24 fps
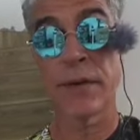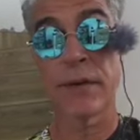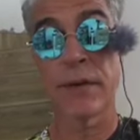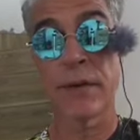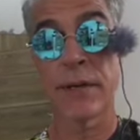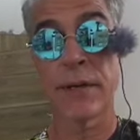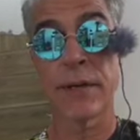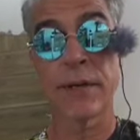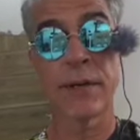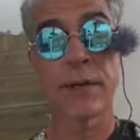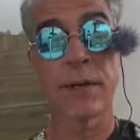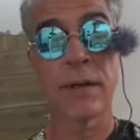
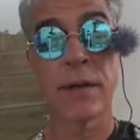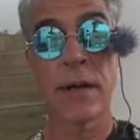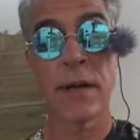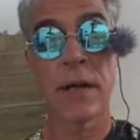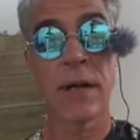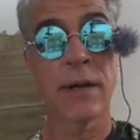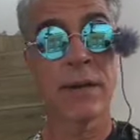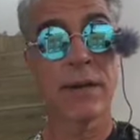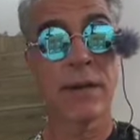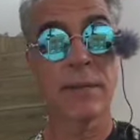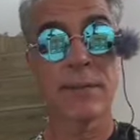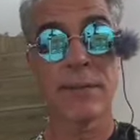good.
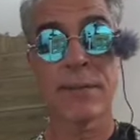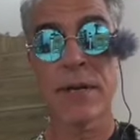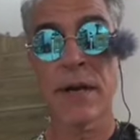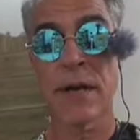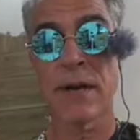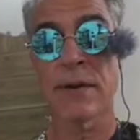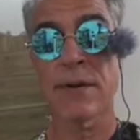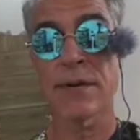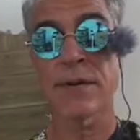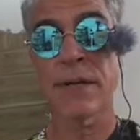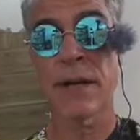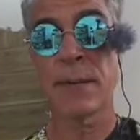The
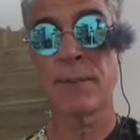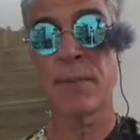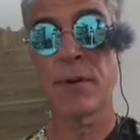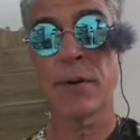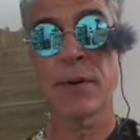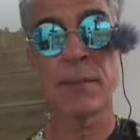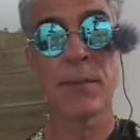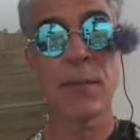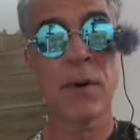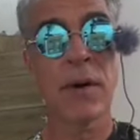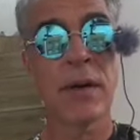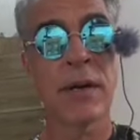tires they put
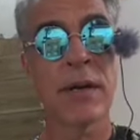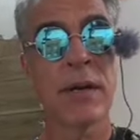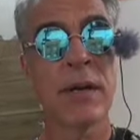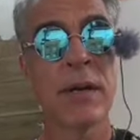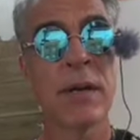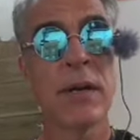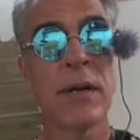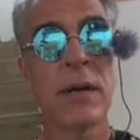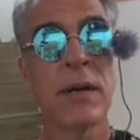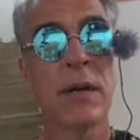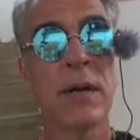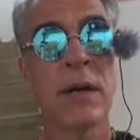them on
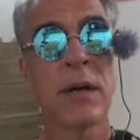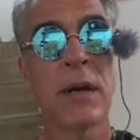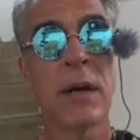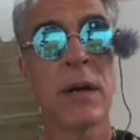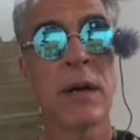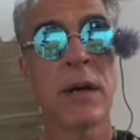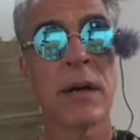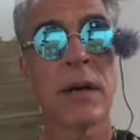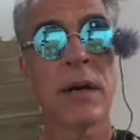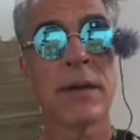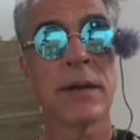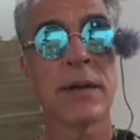
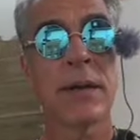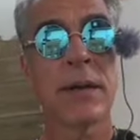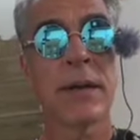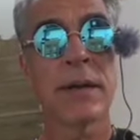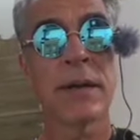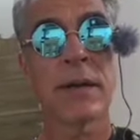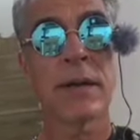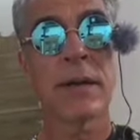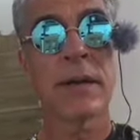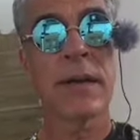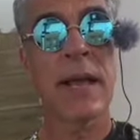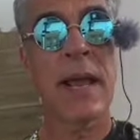
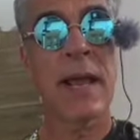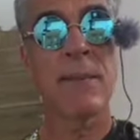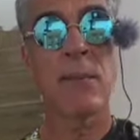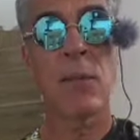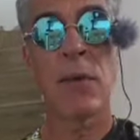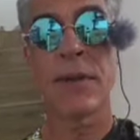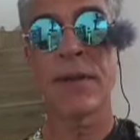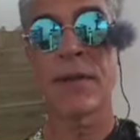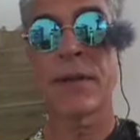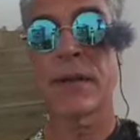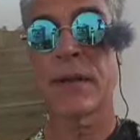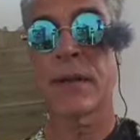that came
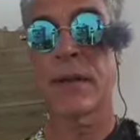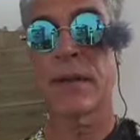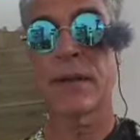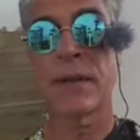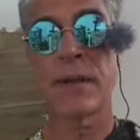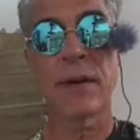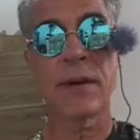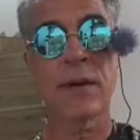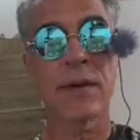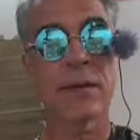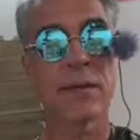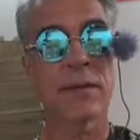with it,
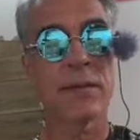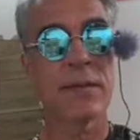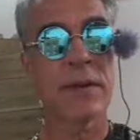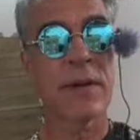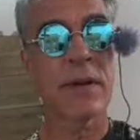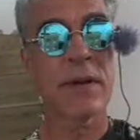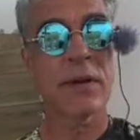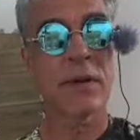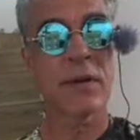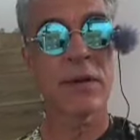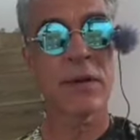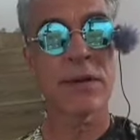
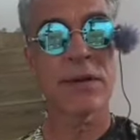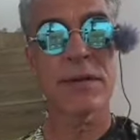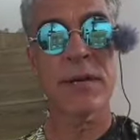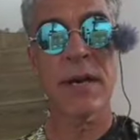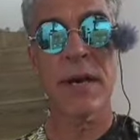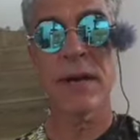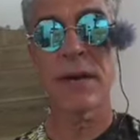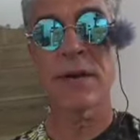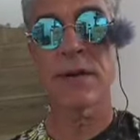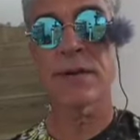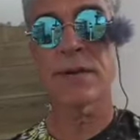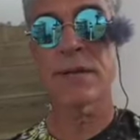they're good
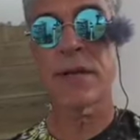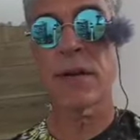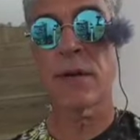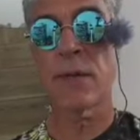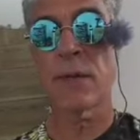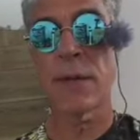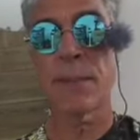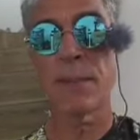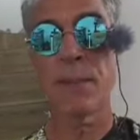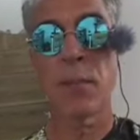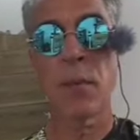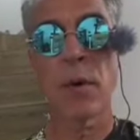tires. They
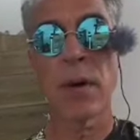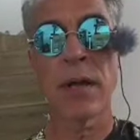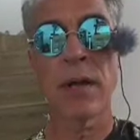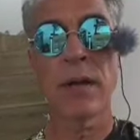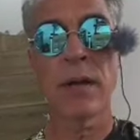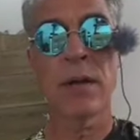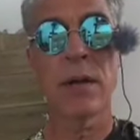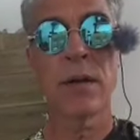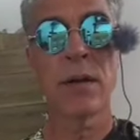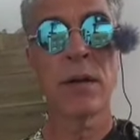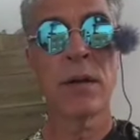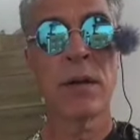grip
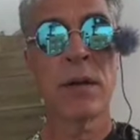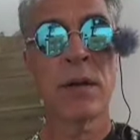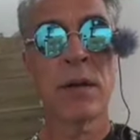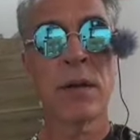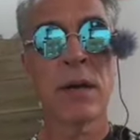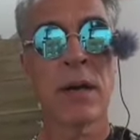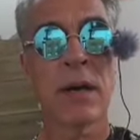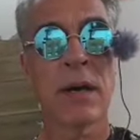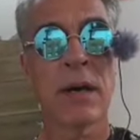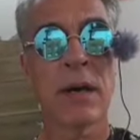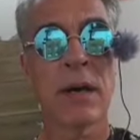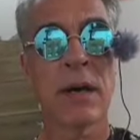well.
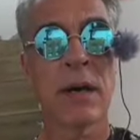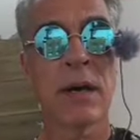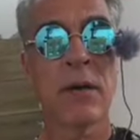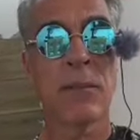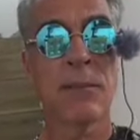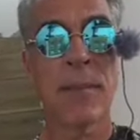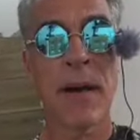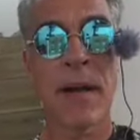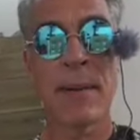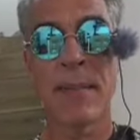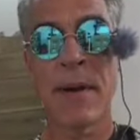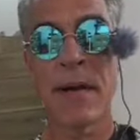
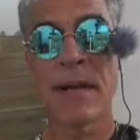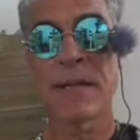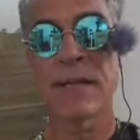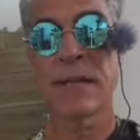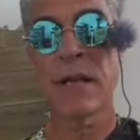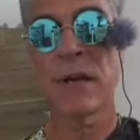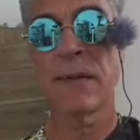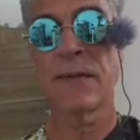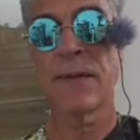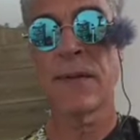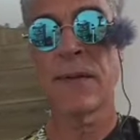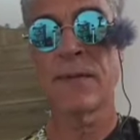By
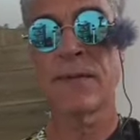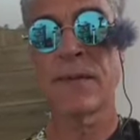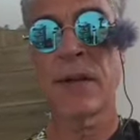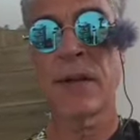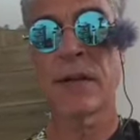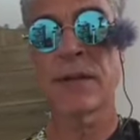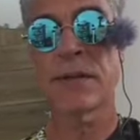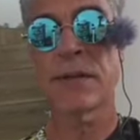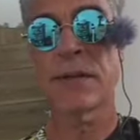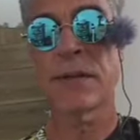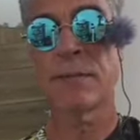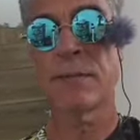myself, I've
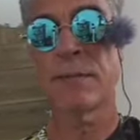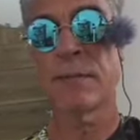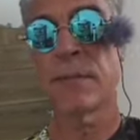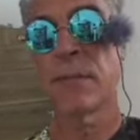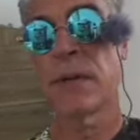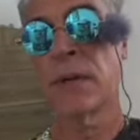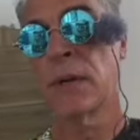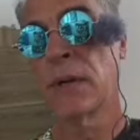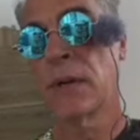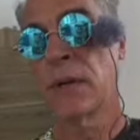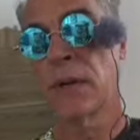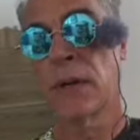done some
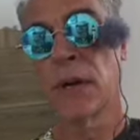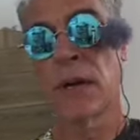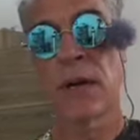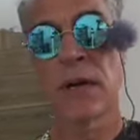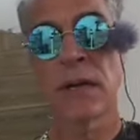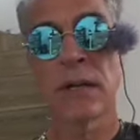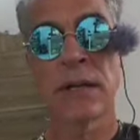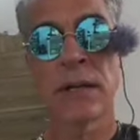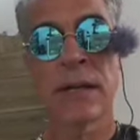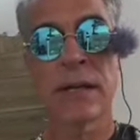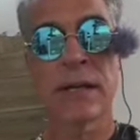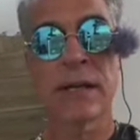
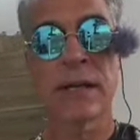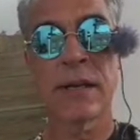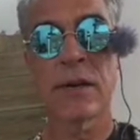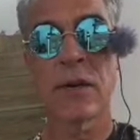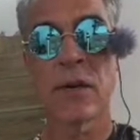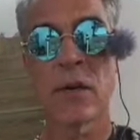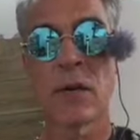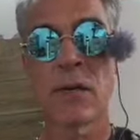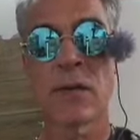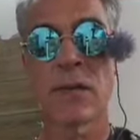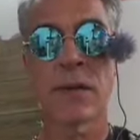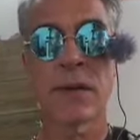leaning it
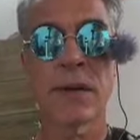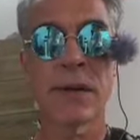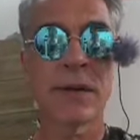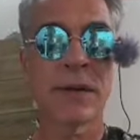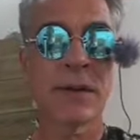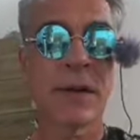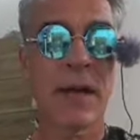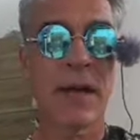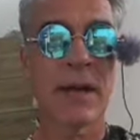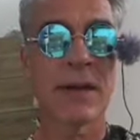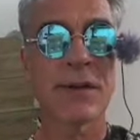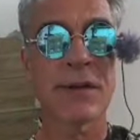over
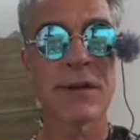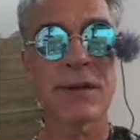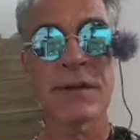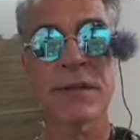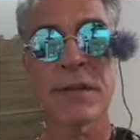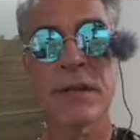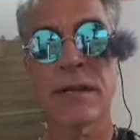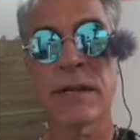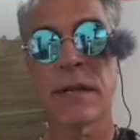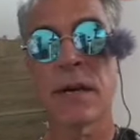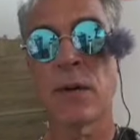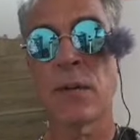and just
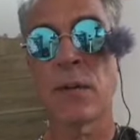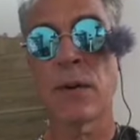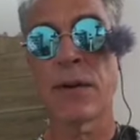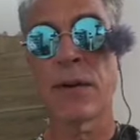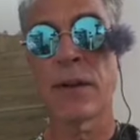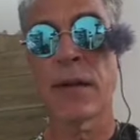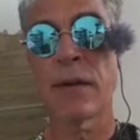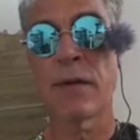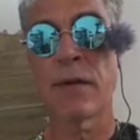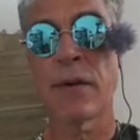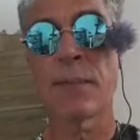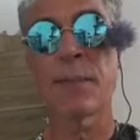seeing how well
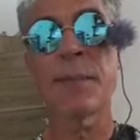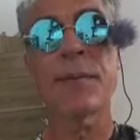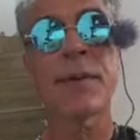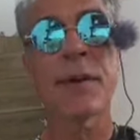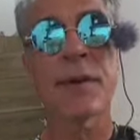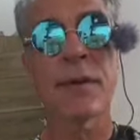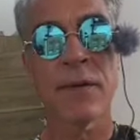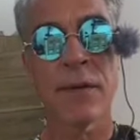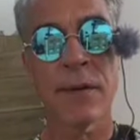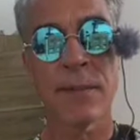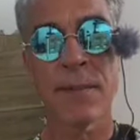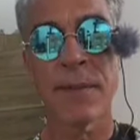they grip.
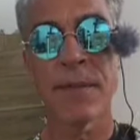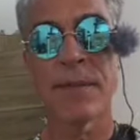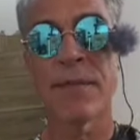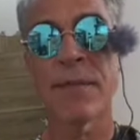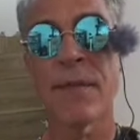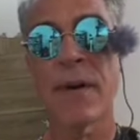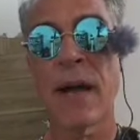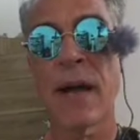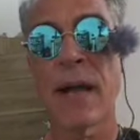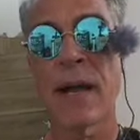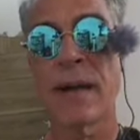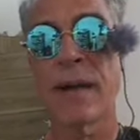They're gripping
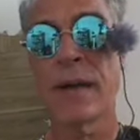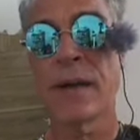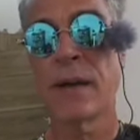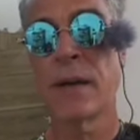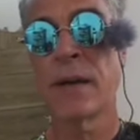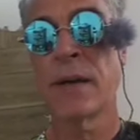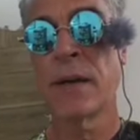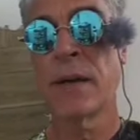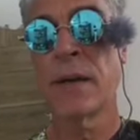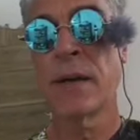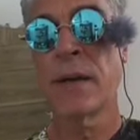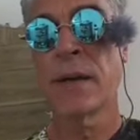fine.
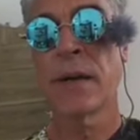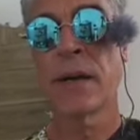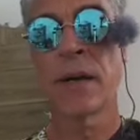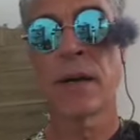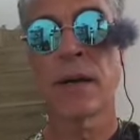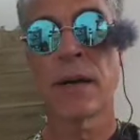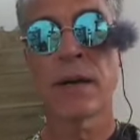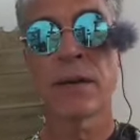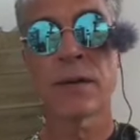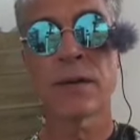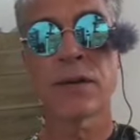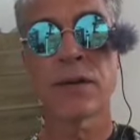
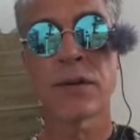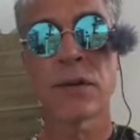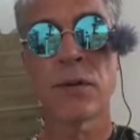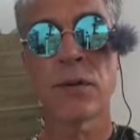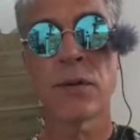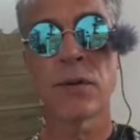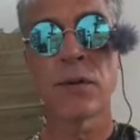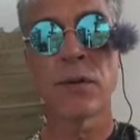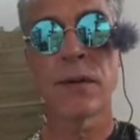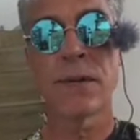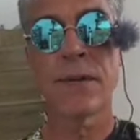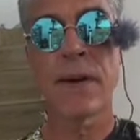
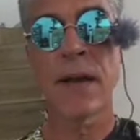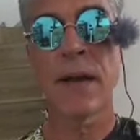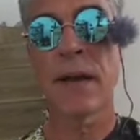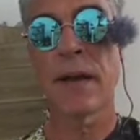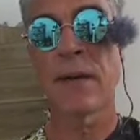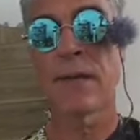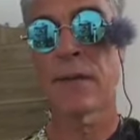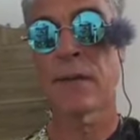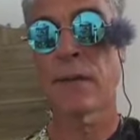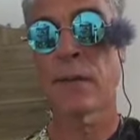So if I ever